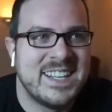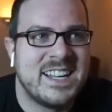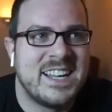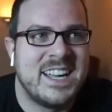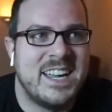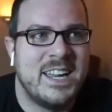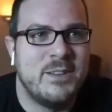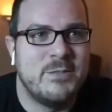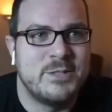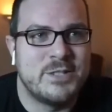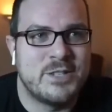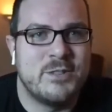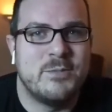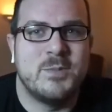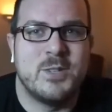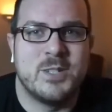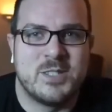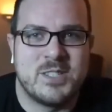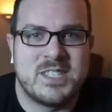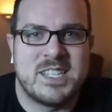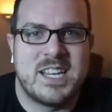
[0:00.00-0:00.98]
it was
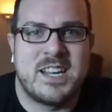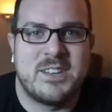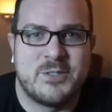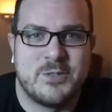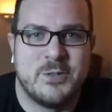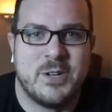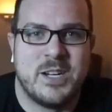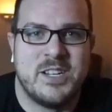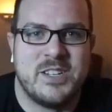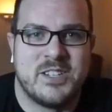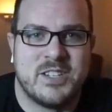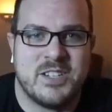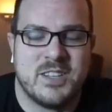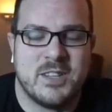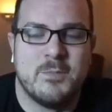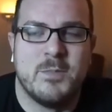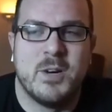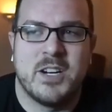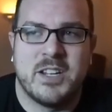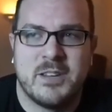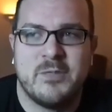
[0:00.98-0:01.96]
almost saturation. The
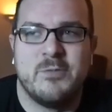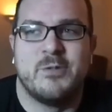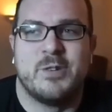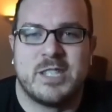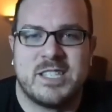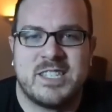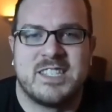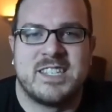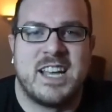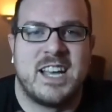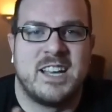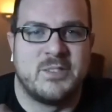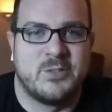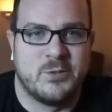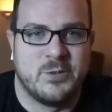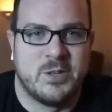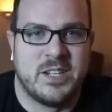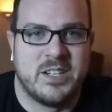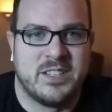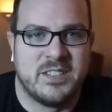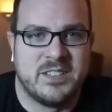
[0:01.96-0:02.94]
market was
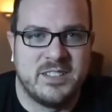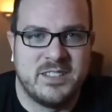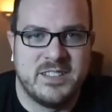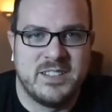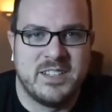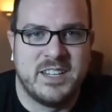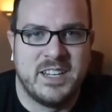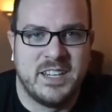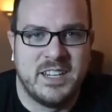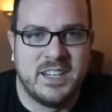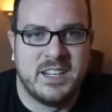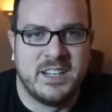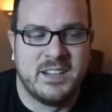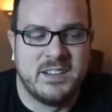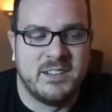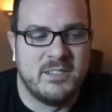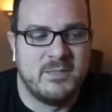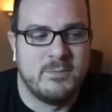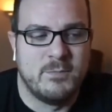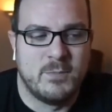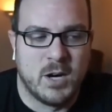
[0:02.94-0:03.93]
saturated
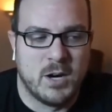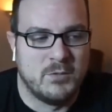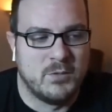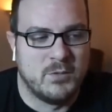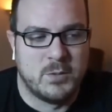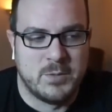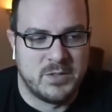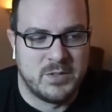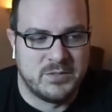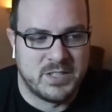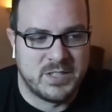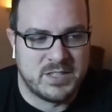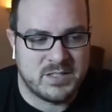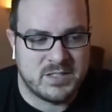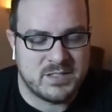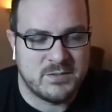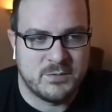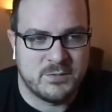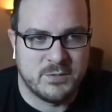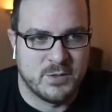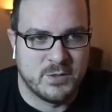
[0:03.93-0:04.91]
in Marvel
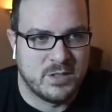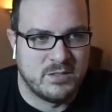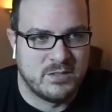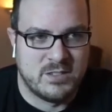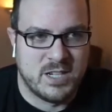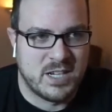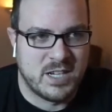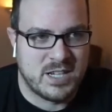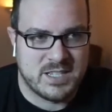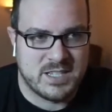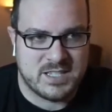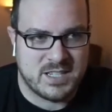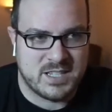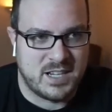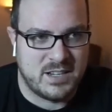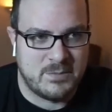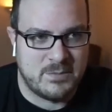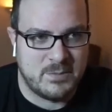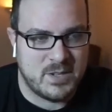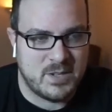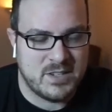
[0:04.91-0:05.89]
movies for the longest
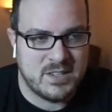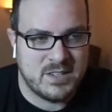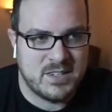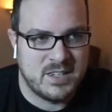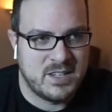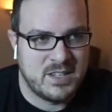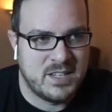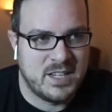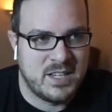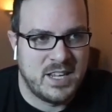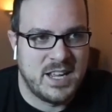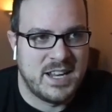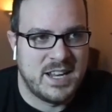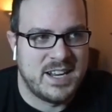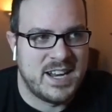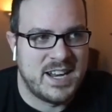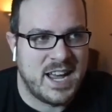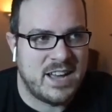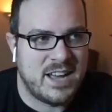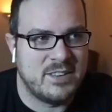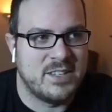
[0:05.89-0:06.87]
time. And
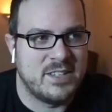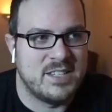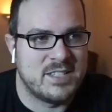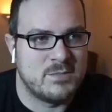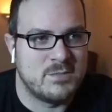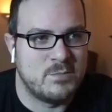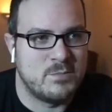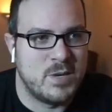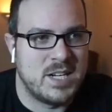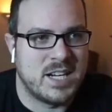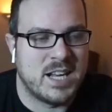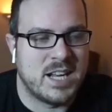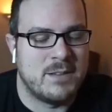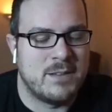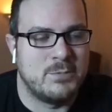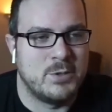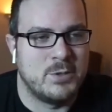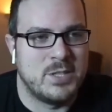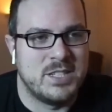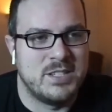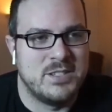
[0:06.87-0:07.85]
now that it's been a
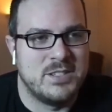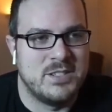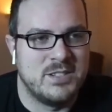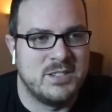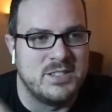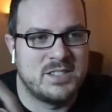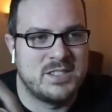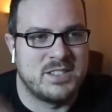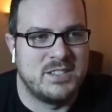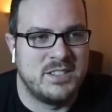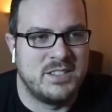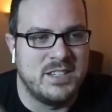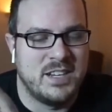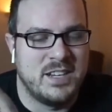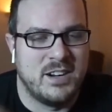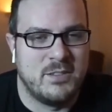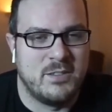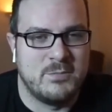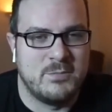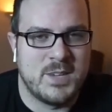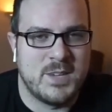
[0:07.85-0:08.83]
couple years and you
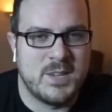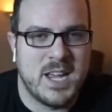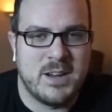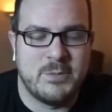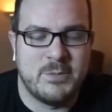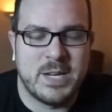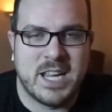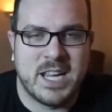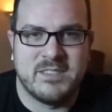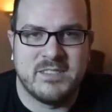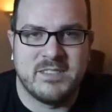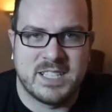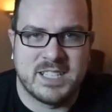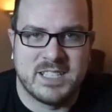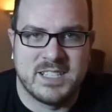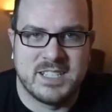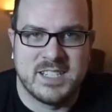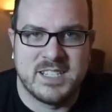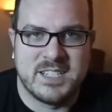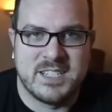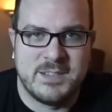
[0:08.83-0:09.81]
know, yeah, we got like the
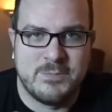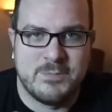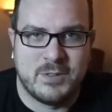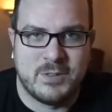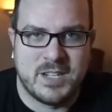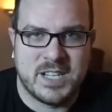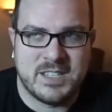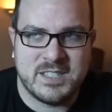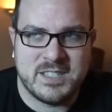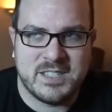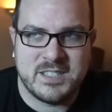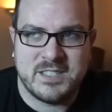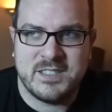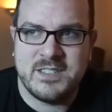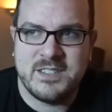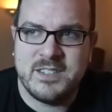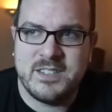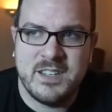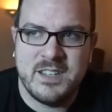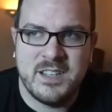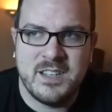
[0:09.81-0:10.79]
Disney Plus
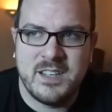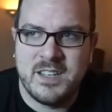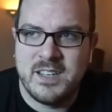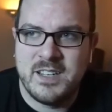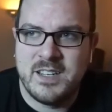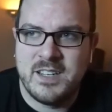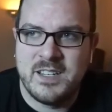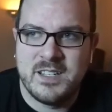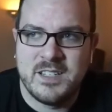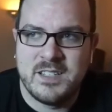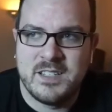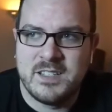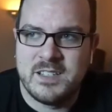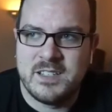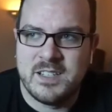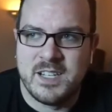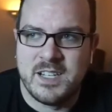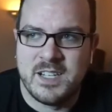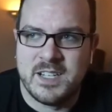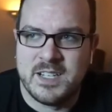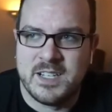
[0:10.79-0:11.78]

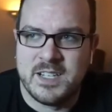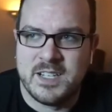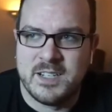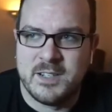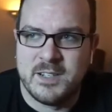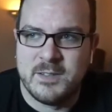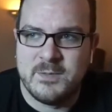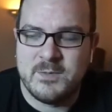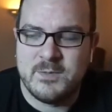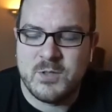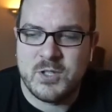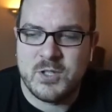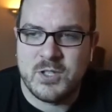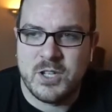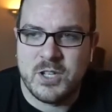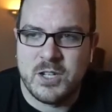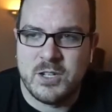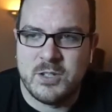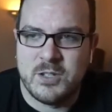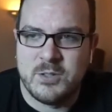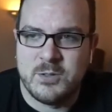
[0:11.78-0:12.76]
uh,
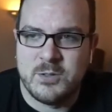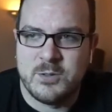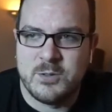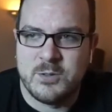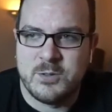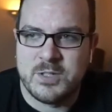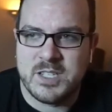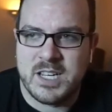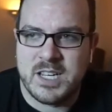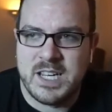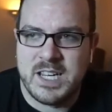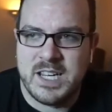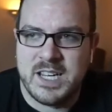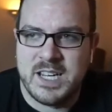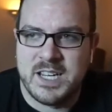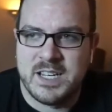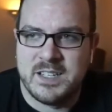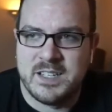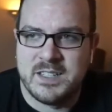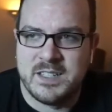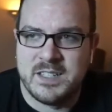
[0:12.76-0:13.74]
shows
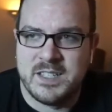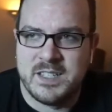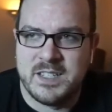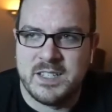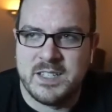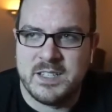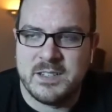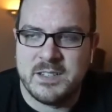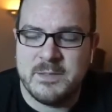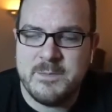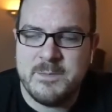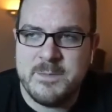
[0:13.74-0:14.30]
and the